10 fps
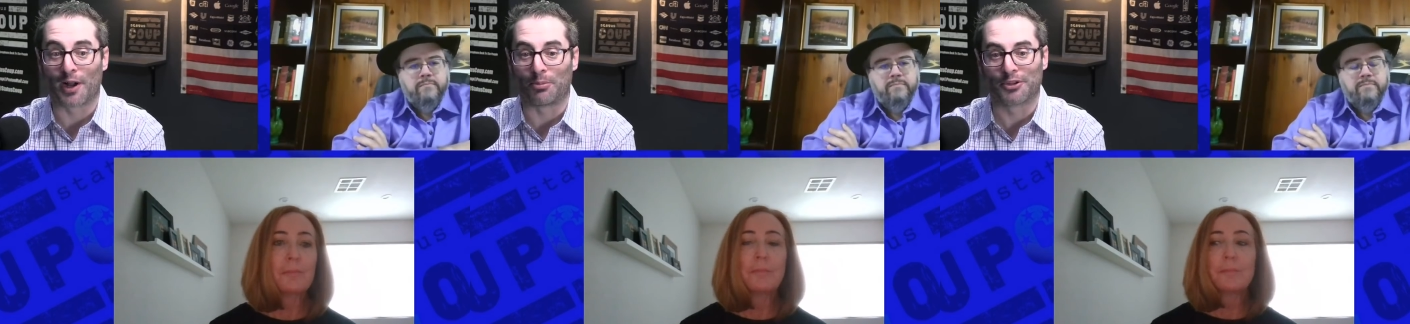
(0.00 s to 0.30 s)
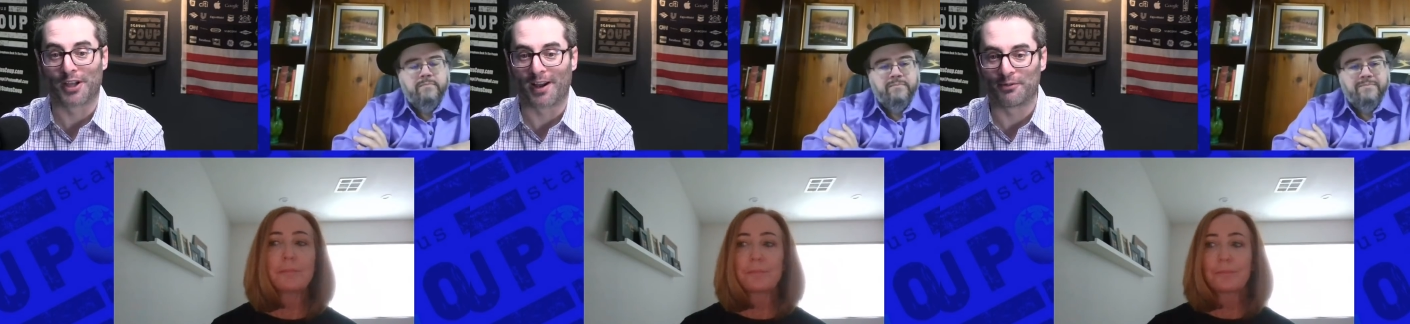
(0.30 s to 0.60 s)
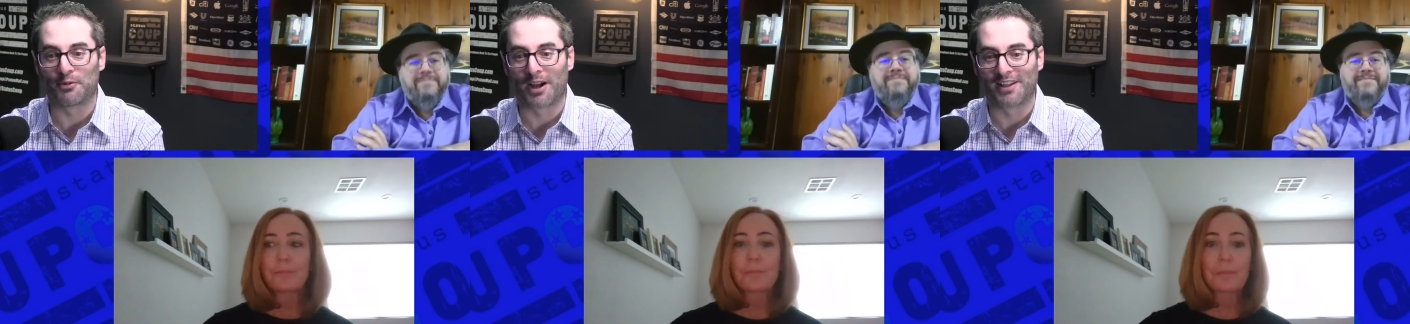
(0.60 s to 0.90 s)
Speaker 1: couple
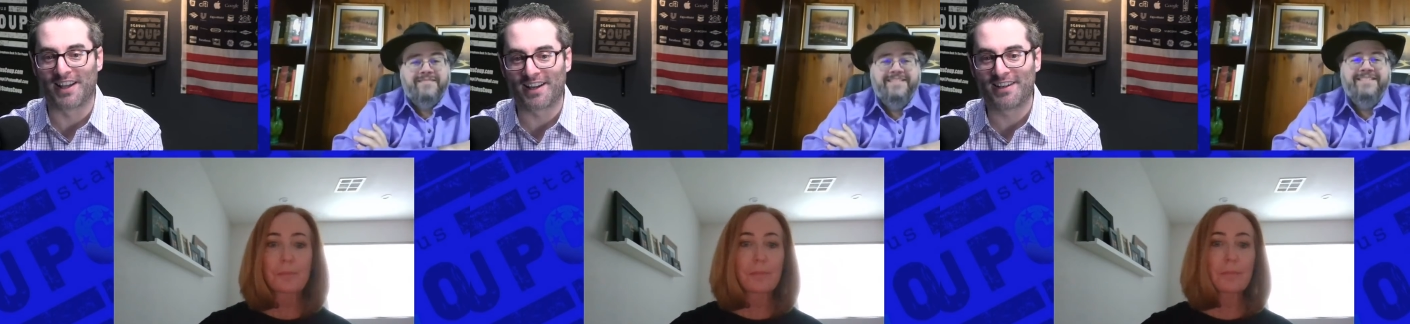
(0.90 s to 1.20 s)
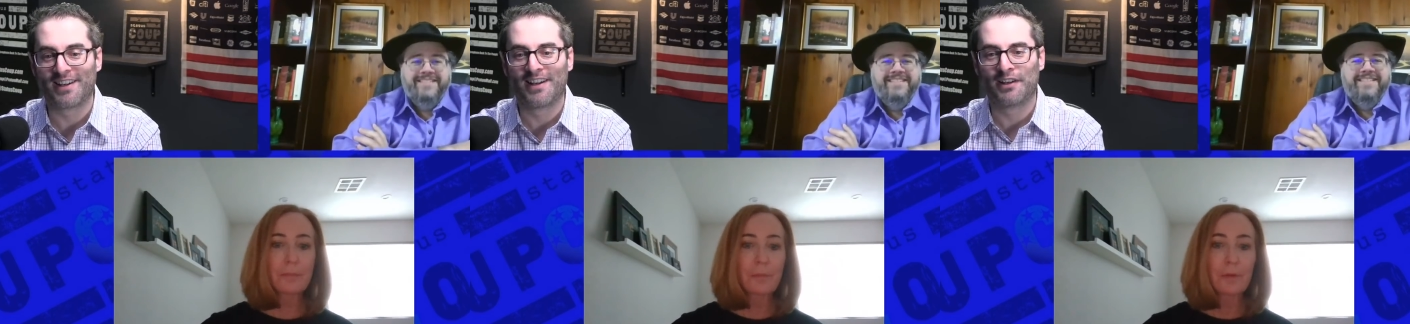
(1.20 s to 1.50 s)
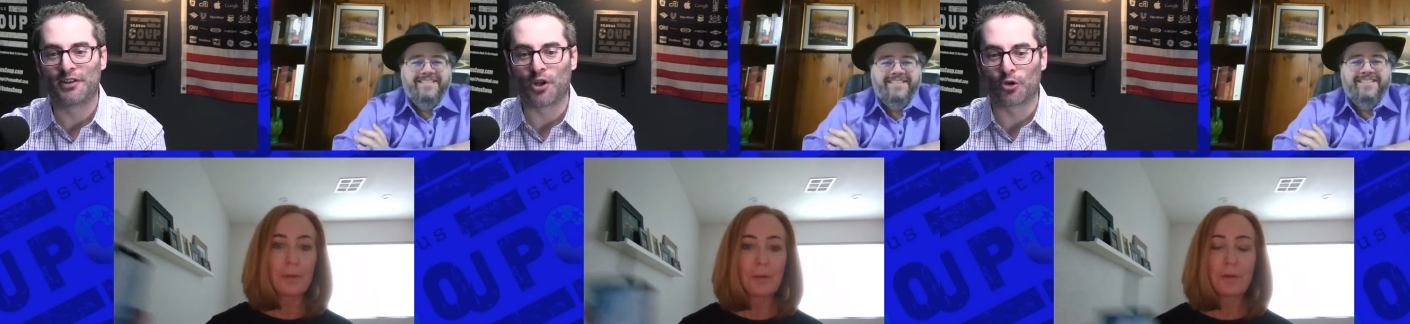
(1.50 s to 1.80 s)
times in my day.
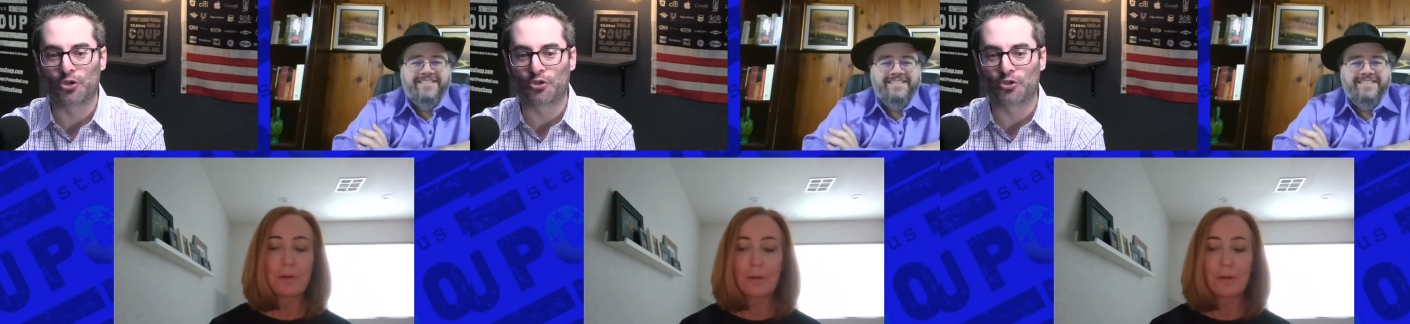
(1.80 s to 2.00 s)
No